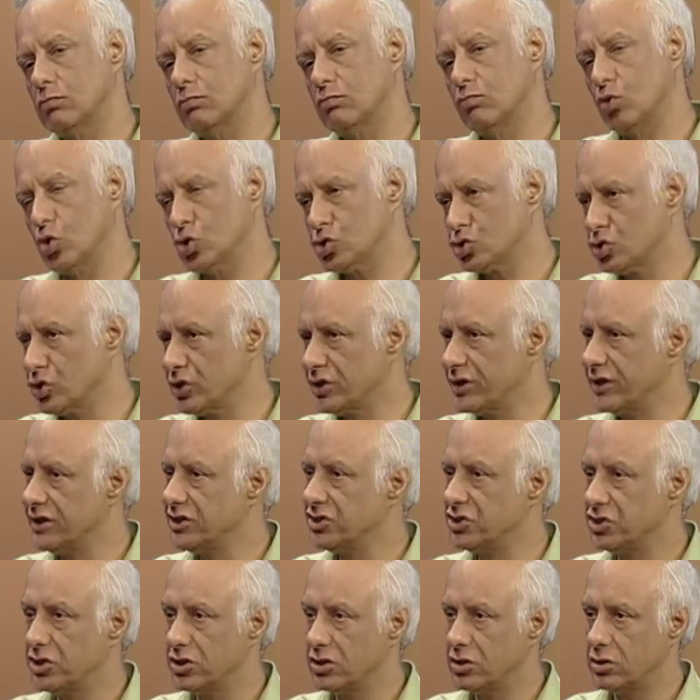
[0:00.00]
most
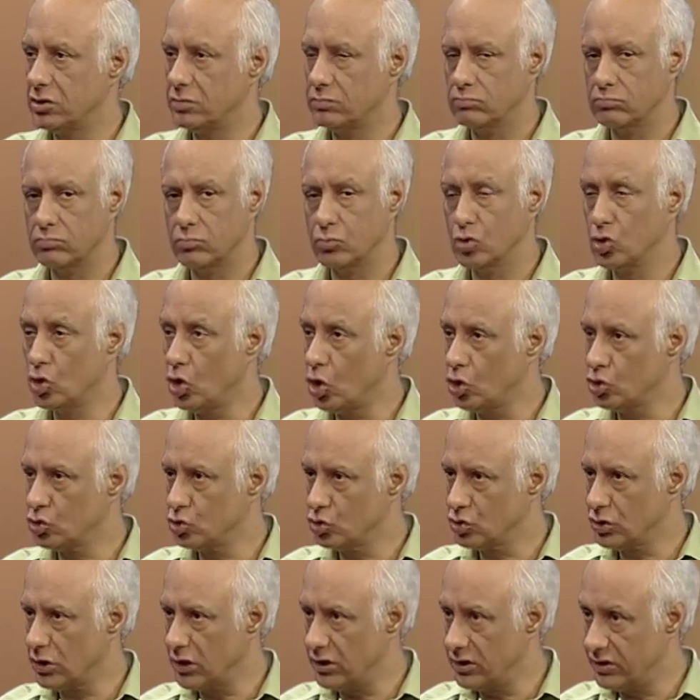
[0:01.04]
attention not
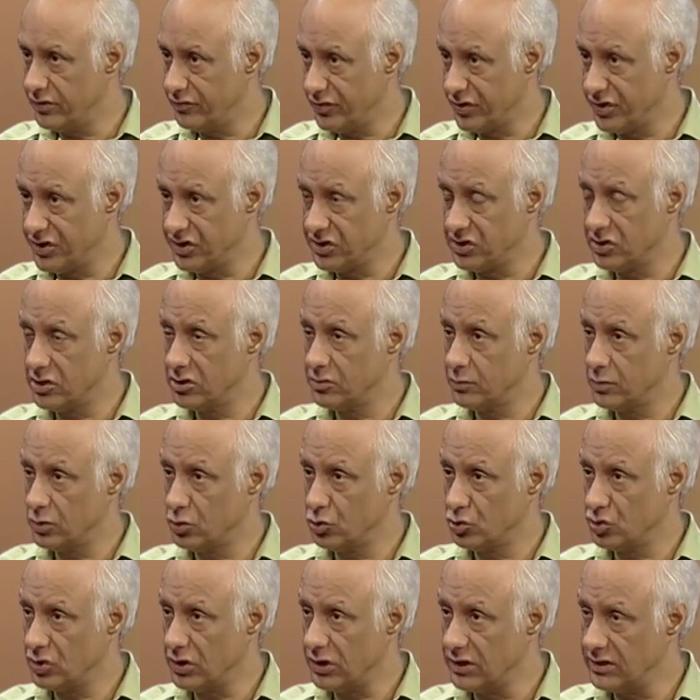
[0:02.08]
to scientific research
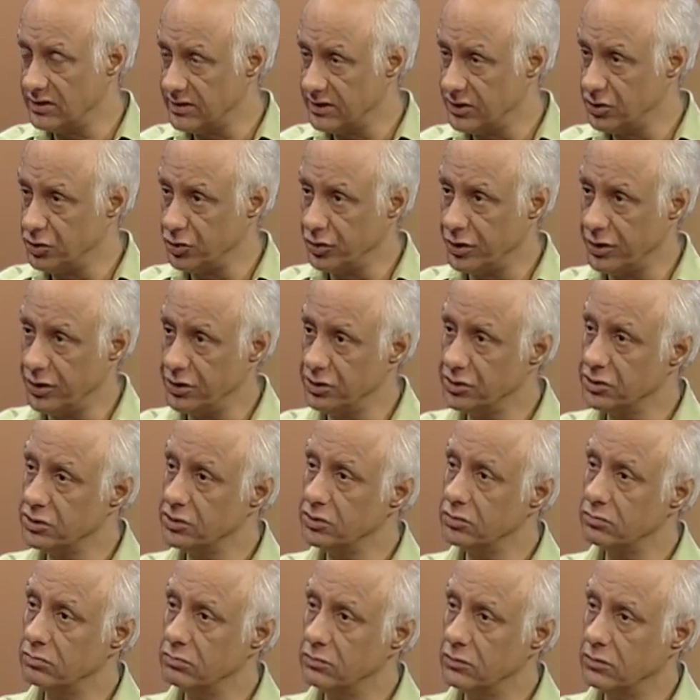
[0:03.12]
but to science
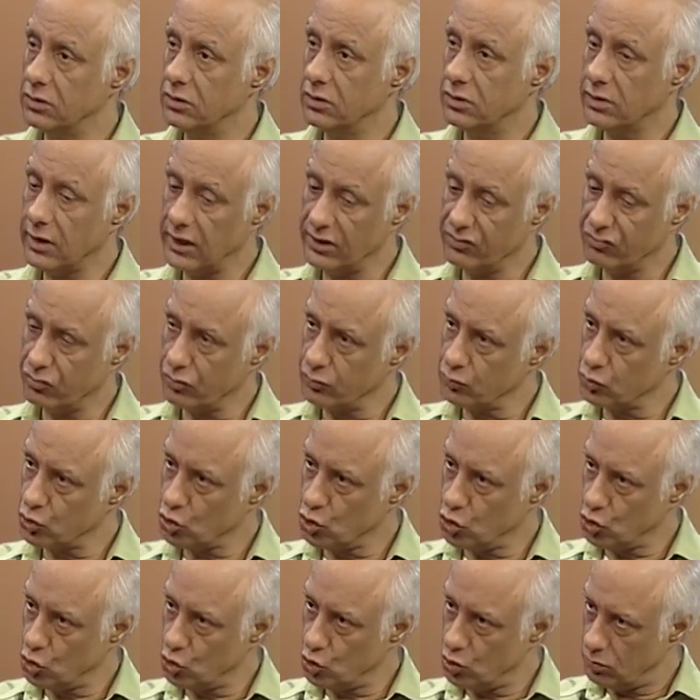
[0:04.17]
education, right from
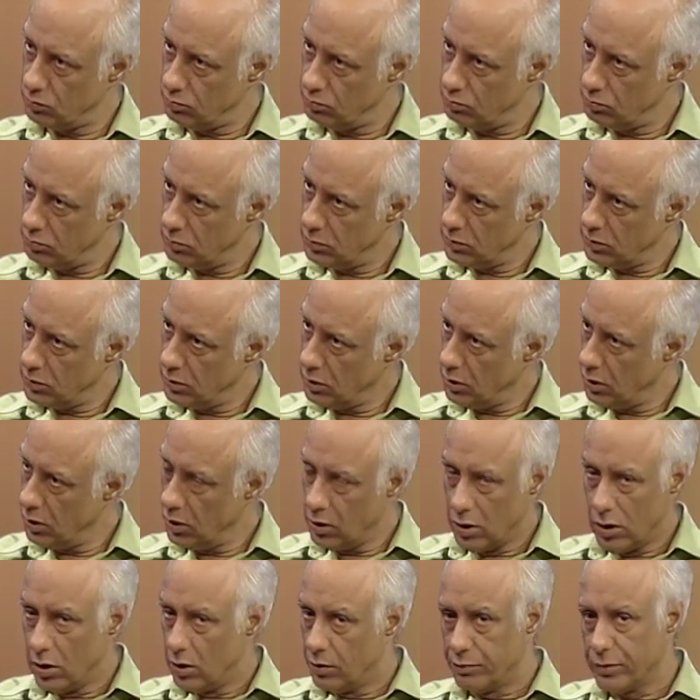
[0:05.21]
school.
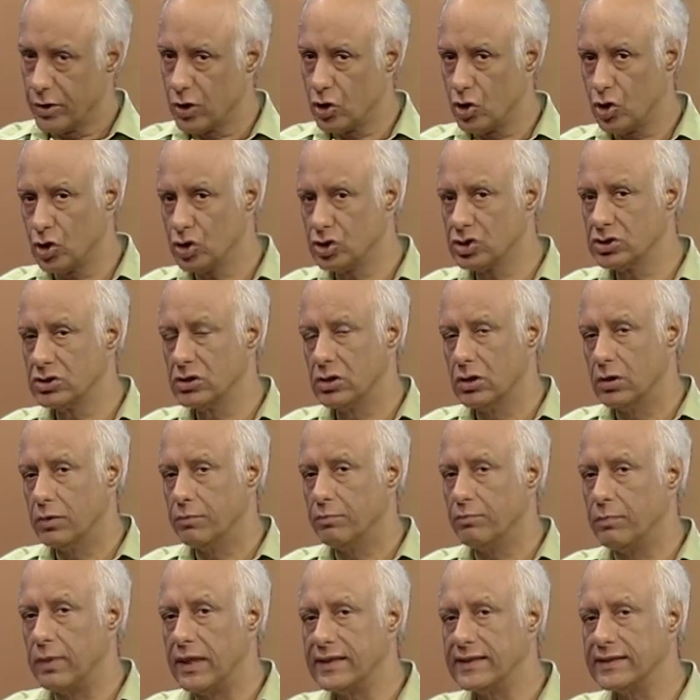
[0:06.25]
Because
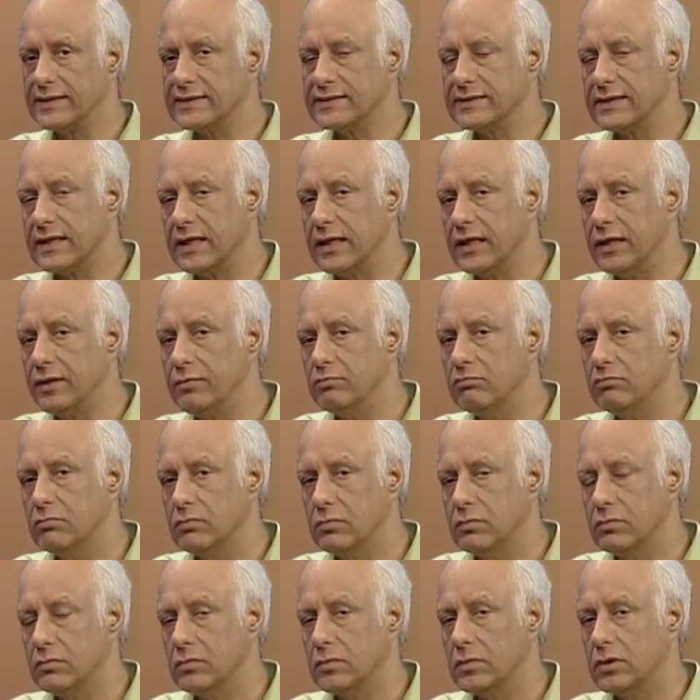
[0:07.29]
by the time
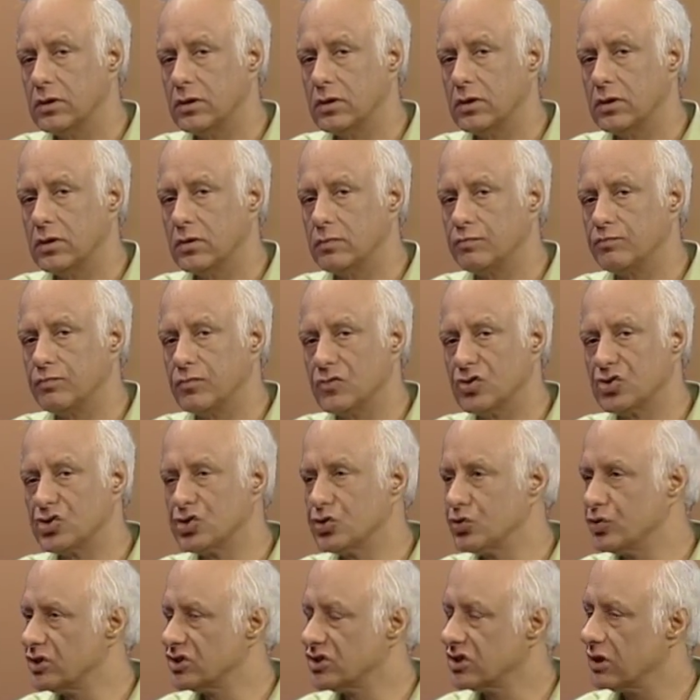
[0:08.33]

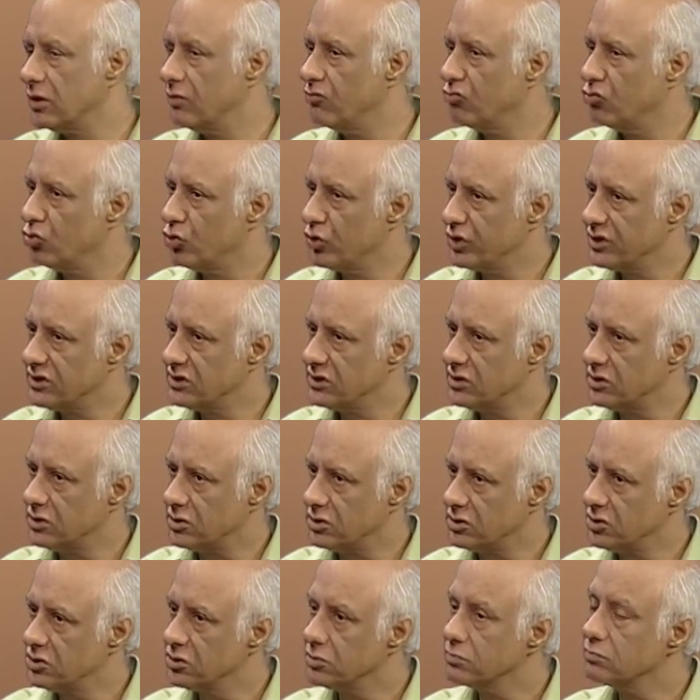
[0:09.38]
students come for
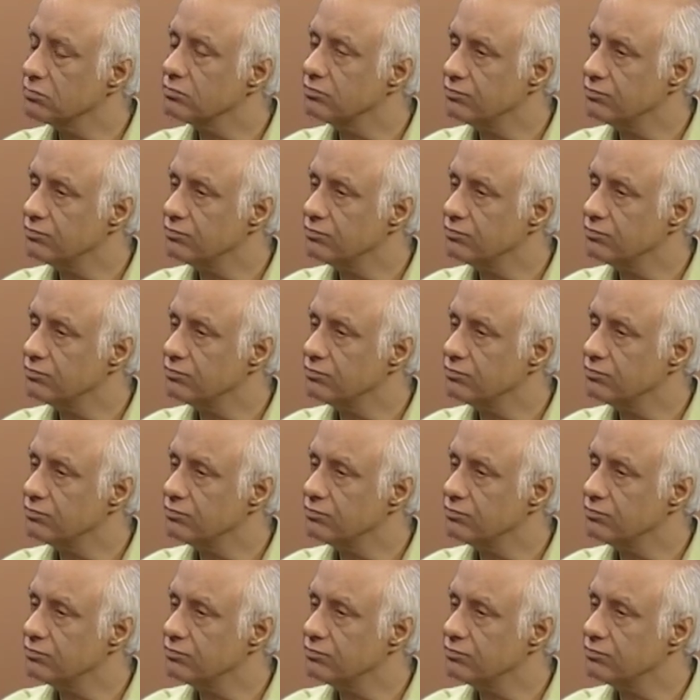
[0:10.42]
research,